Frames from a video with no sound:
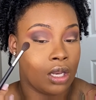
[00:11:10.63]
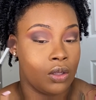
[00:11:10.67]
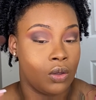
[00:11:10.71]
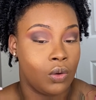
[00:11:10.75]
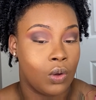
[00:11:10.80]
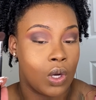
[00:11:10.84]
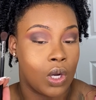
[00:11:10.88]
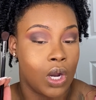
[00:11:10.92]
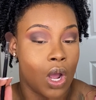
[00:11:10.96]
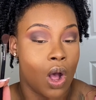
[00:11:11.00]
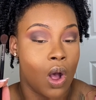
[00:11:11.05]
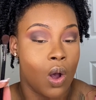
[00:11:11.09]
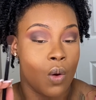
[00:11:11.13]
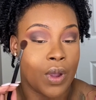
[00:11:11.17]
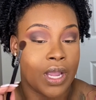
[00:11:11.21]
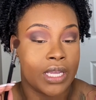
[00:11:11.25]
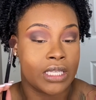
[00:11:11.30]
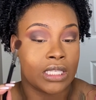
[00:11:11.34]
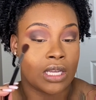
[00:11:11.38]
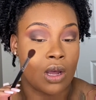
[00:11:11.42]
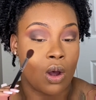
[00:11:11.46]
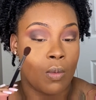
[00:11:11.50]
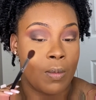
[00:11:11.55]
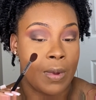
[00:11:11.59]
you can
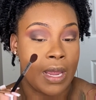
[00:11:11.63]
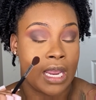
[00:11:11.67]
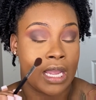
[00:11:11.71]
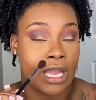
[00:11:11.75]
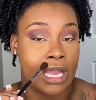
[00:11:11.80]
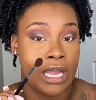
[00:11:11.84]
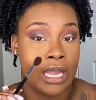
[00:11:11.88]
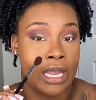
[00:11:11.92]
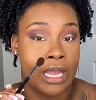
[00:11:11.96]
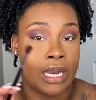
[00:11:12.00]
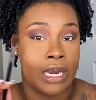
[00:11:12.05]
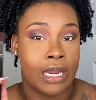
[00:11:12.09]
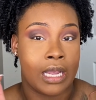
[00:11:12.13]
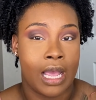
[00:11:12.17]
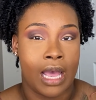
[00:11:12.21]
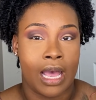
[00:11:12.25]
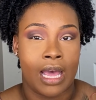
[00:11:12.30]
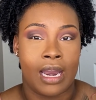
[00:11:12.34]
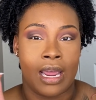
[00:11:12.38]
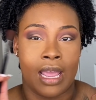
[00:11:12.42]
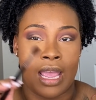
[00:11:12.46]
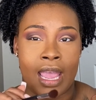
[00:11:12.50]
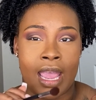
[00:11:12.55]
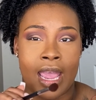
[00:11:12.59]
always go back in and
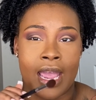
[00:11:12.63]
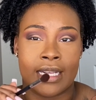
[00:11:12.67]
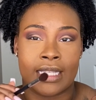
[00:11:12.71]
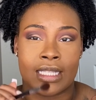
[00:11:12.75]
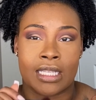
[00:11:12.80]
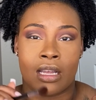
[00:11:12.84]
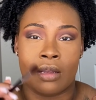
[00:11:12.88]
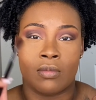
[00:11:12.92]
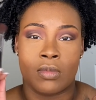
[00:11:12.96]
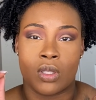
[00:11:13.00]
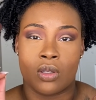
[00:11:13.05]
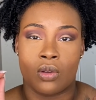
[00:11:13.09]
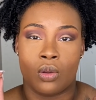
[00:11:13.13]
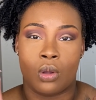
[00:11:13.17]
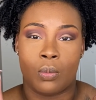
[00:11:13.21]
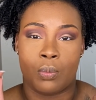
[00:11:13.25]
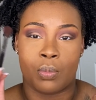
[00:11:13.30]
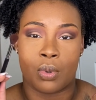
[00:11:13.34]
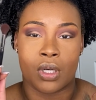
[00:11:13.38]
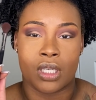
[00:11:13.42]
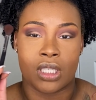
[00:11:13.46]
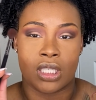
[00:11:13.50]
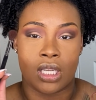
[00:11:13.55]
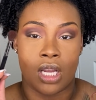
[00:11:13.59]
kind of add some to the
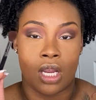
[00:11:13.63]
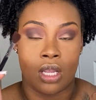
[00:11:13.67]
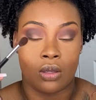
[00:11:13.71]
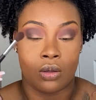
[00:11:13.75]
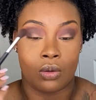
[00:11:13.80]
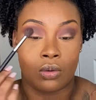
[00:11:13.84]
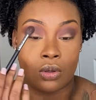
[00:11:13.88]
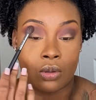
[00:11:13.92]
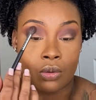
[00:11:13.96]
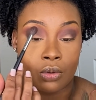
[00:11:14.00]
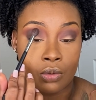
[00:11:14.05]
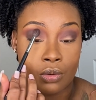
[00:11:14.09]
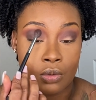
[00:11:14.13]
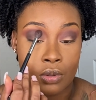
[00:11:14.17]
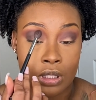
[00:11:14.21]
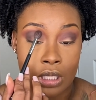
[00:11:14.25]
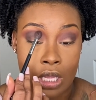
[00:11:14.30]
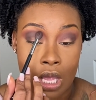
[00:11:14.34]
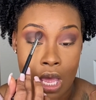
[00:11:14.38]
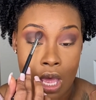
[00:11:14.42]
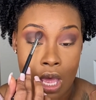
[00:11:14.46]
brush that you use.